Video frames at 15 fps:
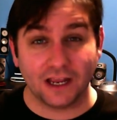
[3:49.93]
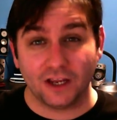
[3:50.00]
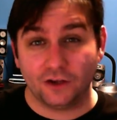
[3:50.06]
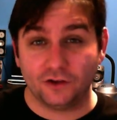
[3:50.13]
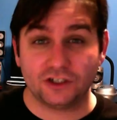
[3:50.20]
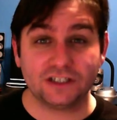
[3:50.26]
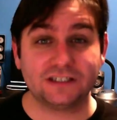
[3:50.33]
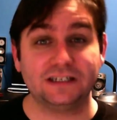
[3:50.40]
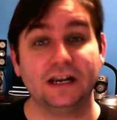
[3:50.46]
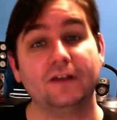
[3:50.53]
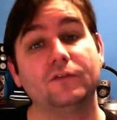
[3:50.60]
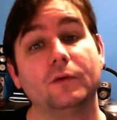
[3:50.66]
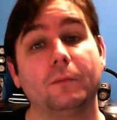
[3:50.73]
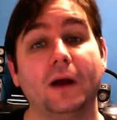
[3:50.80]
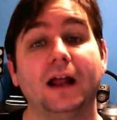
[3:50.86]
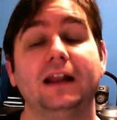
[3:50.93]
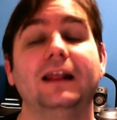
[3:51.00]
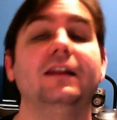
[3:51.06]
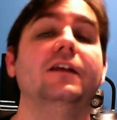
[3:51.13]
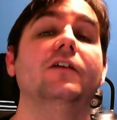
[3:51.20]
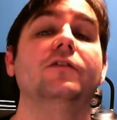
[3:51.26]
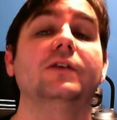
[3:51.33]
you just never bought
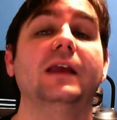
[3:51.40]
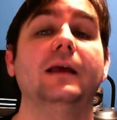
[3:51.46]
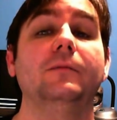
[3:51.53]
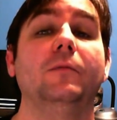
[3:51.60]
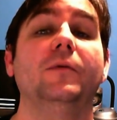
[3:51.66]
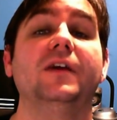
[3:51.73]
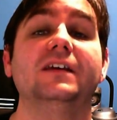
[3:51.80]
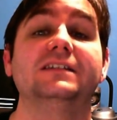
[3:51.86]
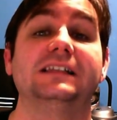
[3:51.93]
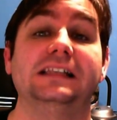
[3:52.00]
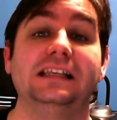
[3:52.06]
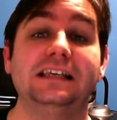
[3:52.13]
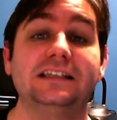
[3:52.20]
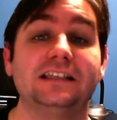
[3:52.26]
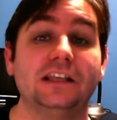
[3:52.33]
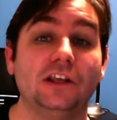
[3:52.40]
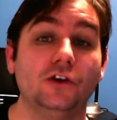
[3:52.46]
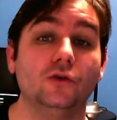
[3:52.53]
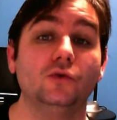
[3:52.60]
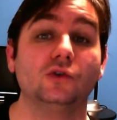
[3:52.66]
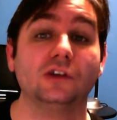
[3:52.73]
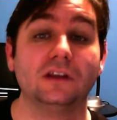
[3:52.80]
any other cable because this
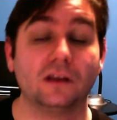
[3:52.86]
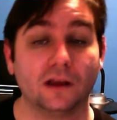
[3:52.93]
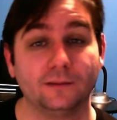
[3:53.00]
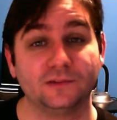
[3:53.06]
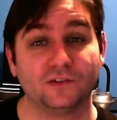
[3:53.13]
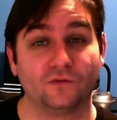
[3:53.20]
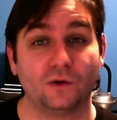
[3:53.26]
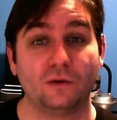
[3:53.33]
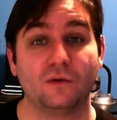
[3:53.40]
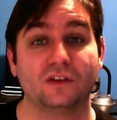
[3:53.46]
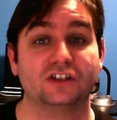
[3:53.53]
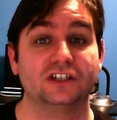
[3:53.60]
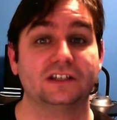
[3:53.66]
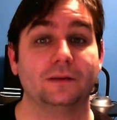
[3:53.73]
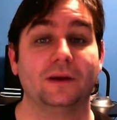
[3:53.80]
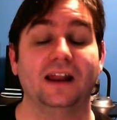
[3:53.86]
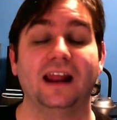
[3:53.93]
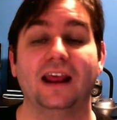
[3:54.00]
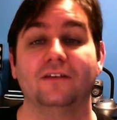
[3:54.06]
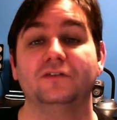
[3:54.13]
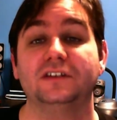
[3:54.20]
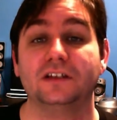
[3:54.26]
usually comes free with just about
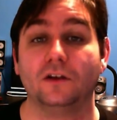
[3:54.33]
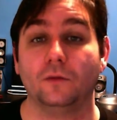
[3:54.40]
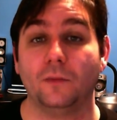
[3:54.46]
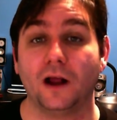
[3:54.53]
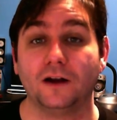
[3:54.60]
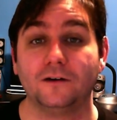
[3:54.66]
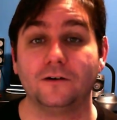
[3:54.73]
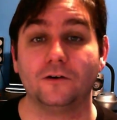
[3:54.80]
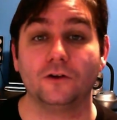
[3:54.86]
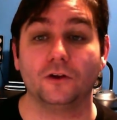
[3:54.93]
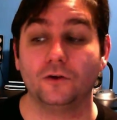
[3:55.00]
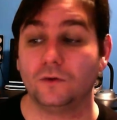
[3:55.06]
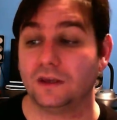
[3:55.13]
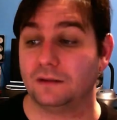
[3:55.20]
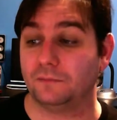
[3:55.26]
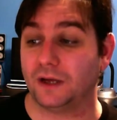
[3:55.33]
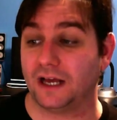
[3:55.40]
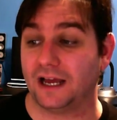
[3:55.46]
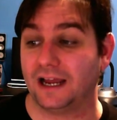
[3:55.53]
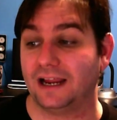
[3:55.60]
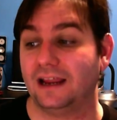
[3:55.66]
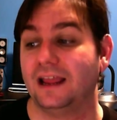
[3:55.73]
every single monitor you can
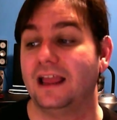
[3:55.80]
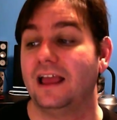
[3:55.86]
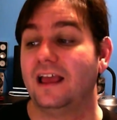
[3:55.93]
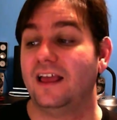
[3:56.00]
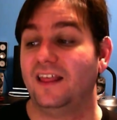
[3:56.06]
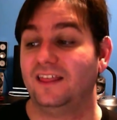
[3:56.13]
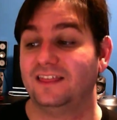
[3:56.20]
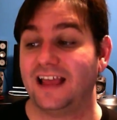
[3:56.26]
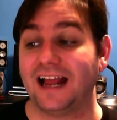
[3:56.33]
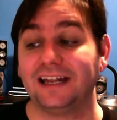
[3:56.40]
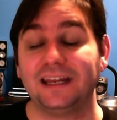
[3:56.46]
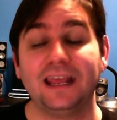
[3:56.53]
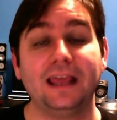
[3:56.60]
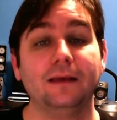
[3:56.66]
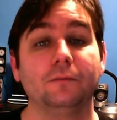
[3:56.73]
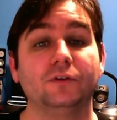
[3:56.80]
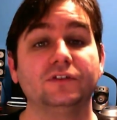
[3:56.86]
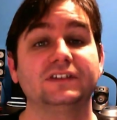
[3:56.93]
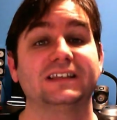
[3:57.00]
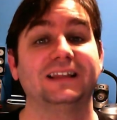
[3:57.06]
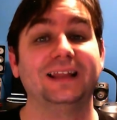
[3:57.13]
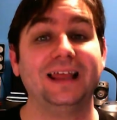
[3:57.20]
buy, that
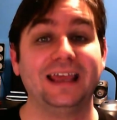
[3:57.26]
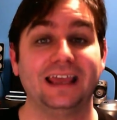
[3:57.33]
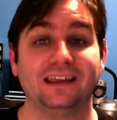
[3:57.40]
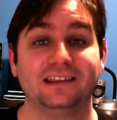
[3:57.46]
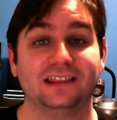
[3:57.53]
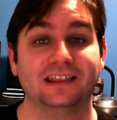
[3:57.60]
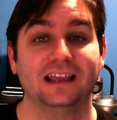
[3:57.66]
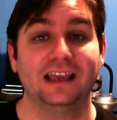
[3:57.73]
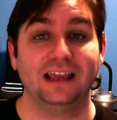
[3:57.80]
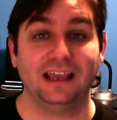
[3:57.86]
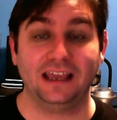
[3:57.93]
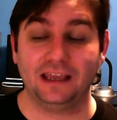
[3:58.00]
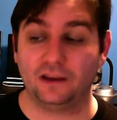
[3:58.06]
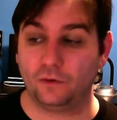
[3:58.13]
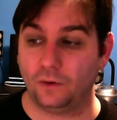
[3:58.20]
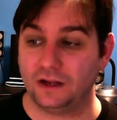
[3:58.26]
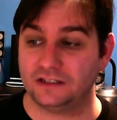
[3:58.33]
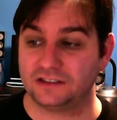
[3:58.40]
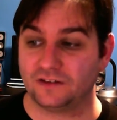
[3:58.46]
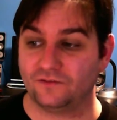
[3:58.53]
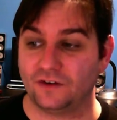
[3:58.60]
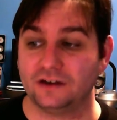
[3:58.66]
cable's length equates
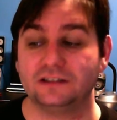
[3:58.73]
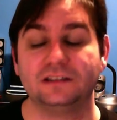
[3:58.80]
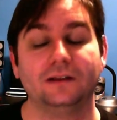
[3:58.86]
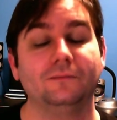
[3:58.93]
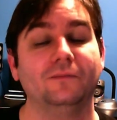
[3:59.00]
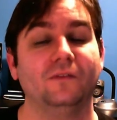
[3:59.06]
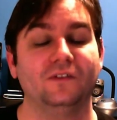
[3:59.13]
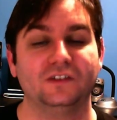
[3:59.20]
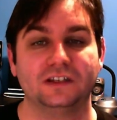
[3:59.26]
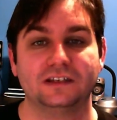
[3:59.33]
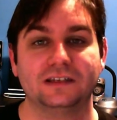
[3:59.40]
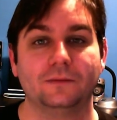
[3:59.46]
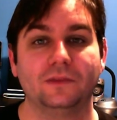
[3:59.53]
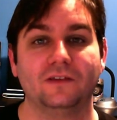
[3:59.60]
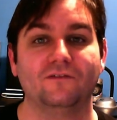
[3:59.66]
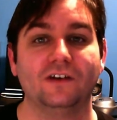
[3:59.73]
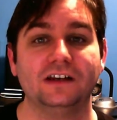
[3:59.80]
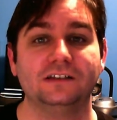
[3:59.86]
to very some to something very